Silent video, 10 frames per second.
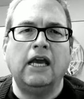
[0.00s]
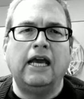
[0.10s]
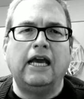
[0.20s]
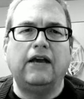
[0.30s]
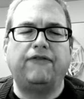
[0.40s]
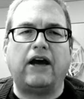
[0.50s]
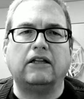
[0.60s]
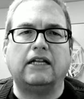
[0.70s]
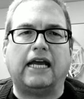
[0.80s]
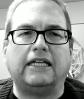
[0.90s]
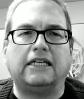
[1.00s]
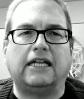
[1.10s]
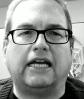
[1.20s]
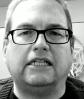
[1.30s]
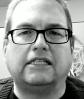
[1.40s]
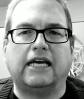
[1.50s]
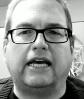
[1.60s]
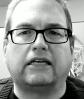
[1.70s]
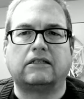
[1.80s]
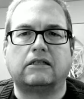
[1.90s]
It founded in
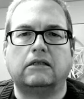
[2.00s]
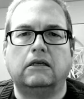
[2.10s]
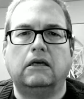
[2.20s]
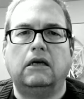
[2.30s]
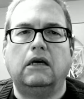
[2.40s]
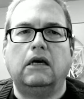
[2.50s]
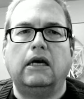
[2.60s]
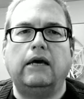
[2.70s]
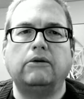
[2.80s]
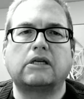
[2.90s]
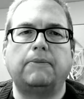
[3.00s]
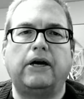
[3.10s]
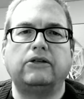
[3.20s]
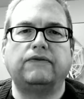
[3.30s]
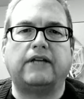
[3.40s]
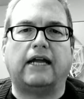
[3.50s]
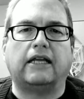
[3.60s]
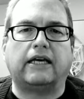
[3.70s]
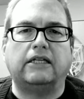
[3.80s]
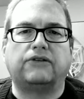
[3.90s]
1886. It was composed of
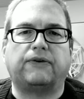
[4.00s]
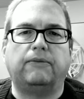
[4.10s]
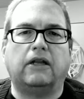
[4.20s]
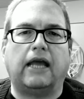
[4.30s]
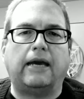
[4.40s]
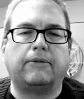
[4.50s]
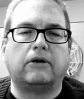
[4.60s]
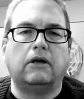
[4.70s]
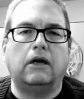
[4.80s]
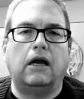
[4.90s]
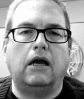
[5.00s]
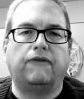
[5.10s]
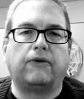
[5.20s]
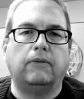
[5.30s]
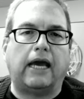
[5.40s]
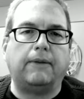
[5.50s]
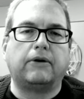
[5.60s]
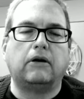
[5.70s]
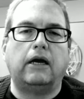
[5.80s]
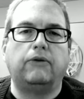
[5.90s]
delegates from labor
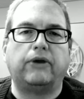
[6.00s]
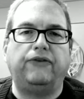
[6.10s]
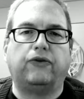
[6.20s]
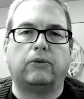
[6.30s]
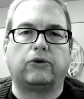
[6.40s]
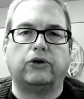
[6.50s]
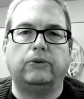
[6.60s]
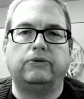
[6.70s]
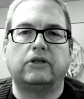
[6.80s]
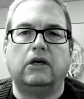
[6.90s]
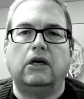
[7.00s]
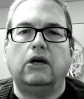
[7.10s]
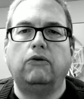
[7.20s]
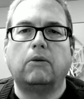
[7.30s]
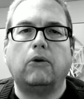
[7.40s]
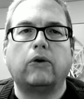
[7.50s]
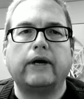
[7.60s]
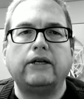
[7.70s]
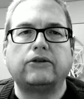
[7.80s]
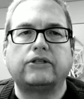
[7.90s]
and reform groups who were more
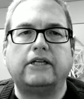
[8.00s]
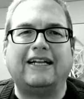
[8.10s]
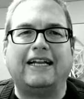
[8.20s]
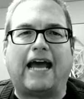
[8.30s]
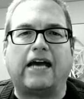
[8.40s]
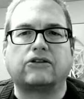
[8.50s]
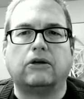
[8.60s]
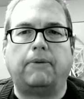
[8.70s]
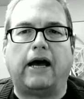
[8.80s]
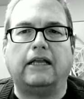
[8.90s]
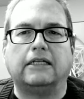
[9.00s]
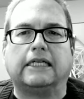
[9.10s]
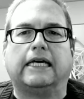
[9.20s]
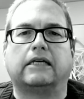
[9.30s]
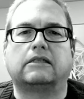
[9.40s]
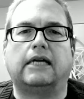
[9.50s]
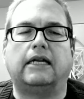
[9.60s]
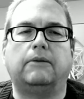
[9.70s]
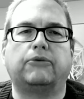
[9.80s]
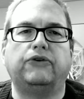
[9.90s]
interested in national politics than
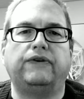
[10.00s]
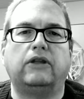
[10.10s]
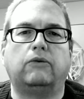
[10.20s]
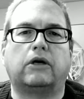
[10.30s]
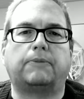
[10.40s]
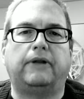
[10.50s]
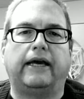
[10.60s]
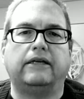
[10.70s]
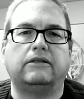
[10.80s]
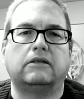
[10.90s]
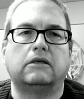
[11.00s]
in improving the workplace.